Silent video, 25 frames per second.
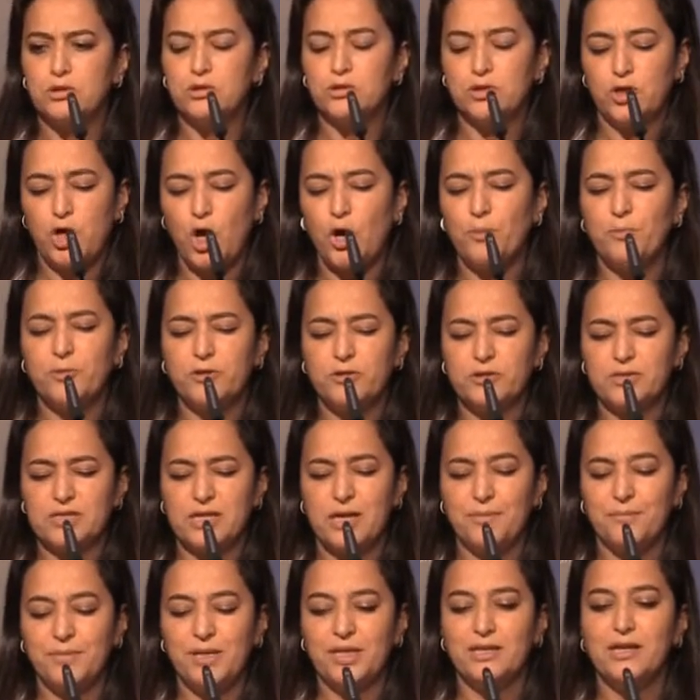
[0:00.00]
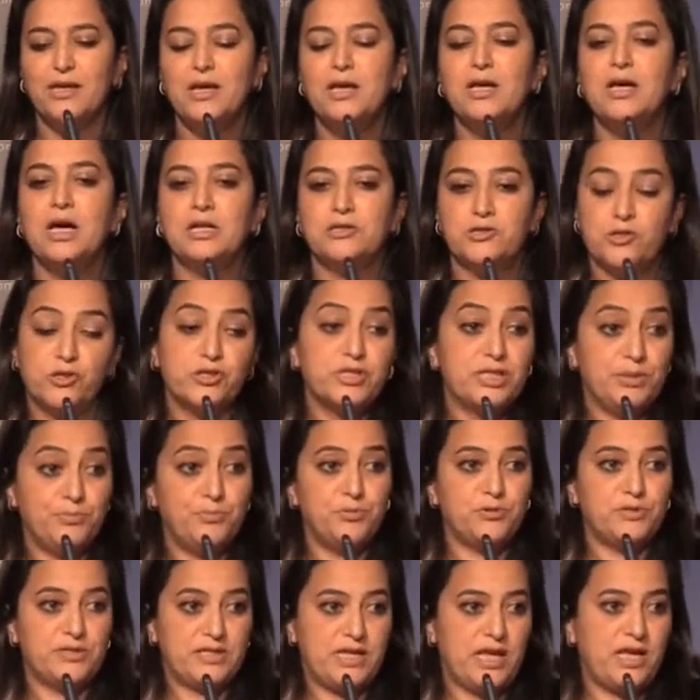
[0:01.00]
commerce.
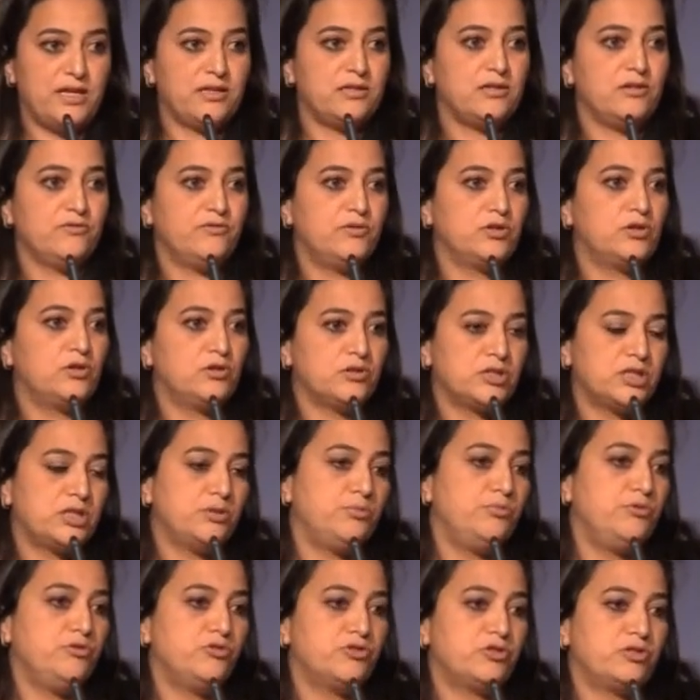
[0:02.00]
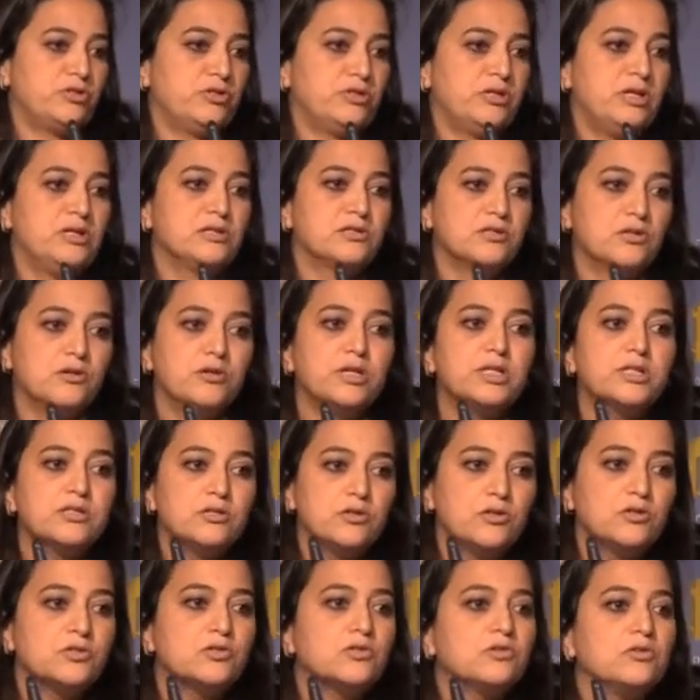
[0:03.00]
30% of the contribution. So it's
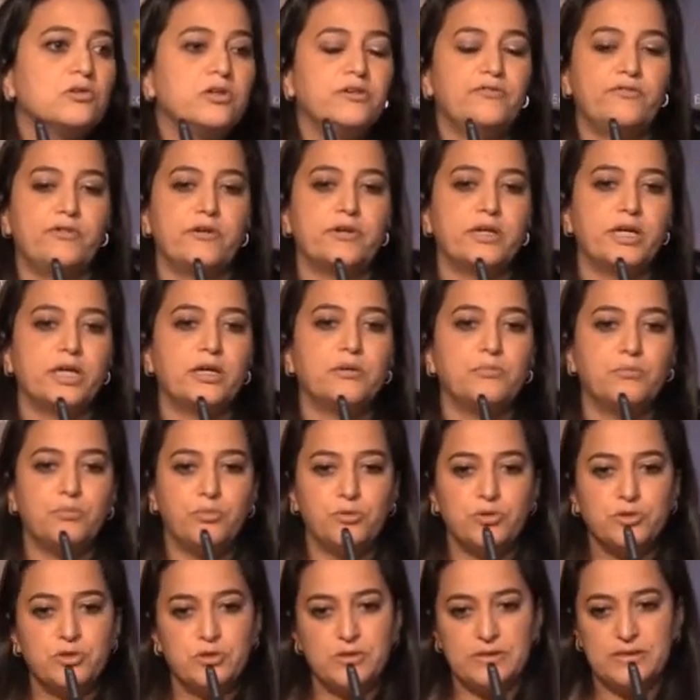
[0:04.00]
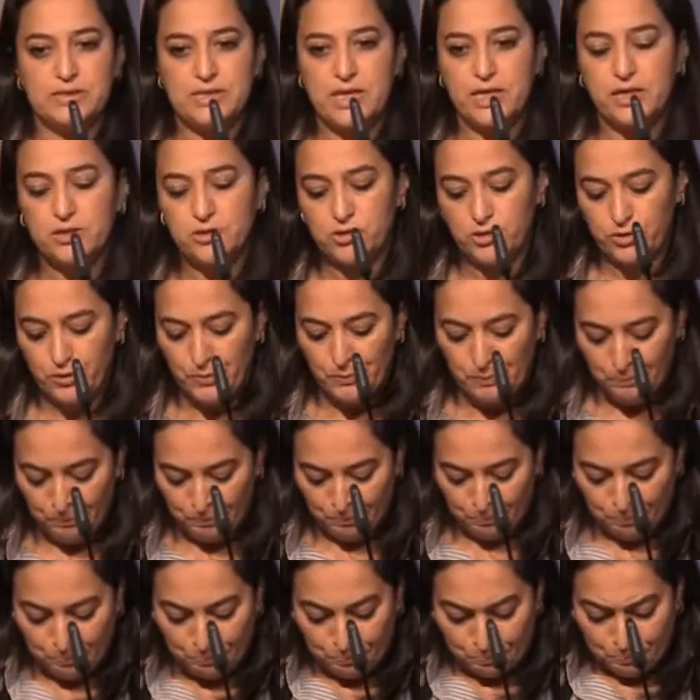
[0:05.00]
also a very important sector.
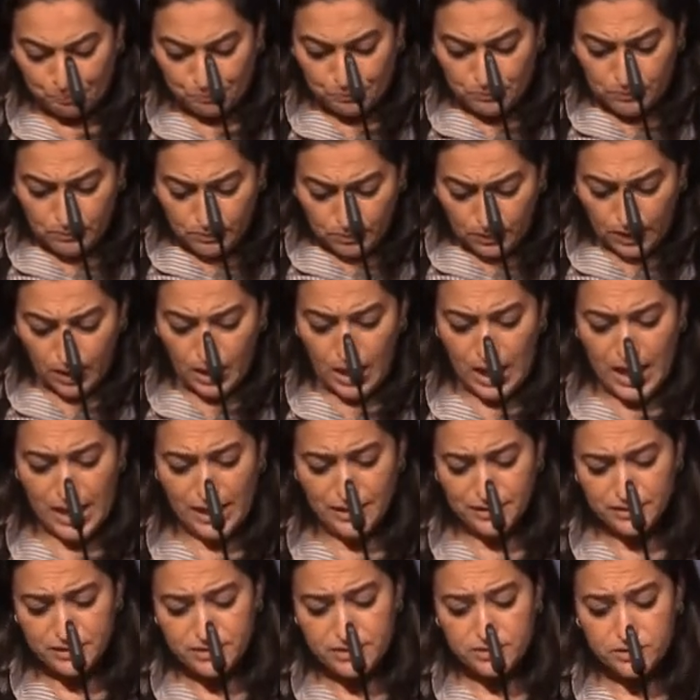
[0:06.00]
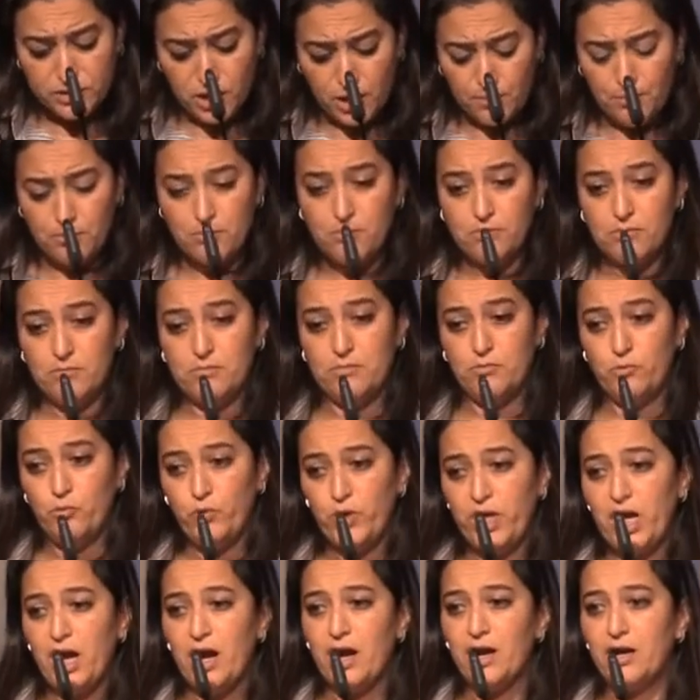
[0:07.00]
And
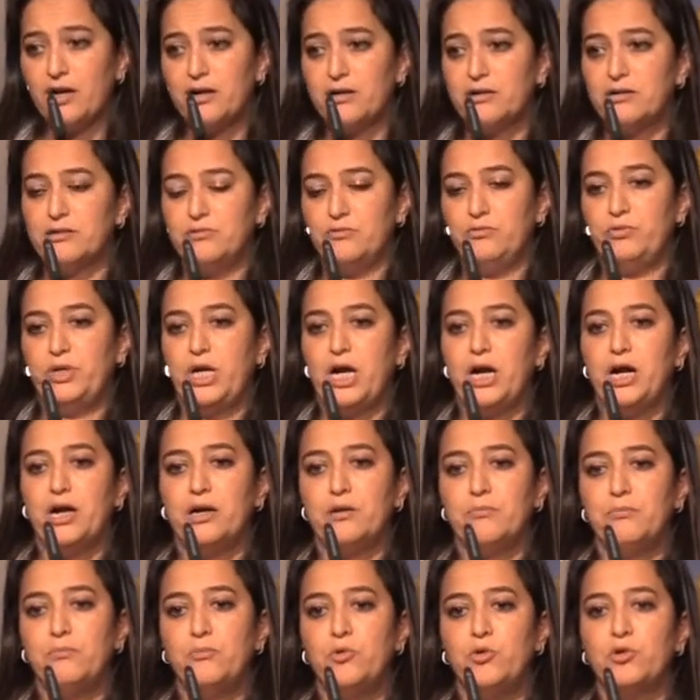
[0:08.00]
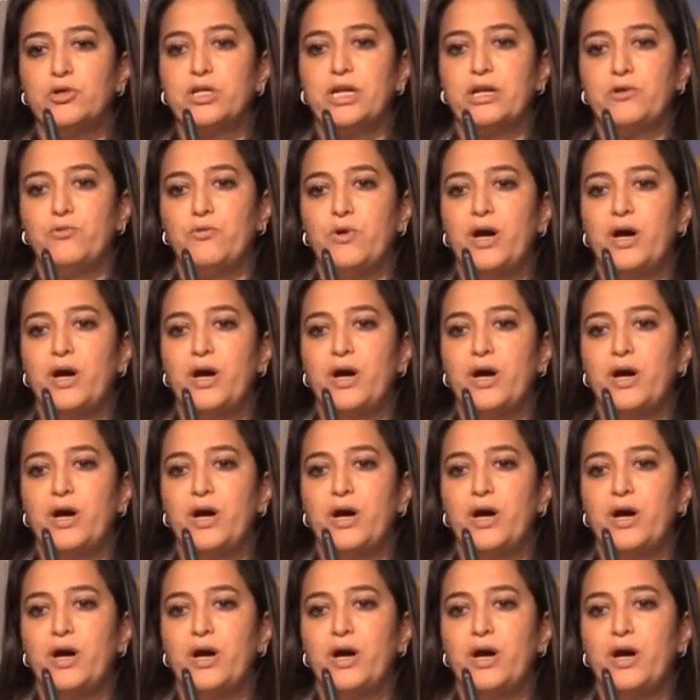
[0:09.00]
we are more than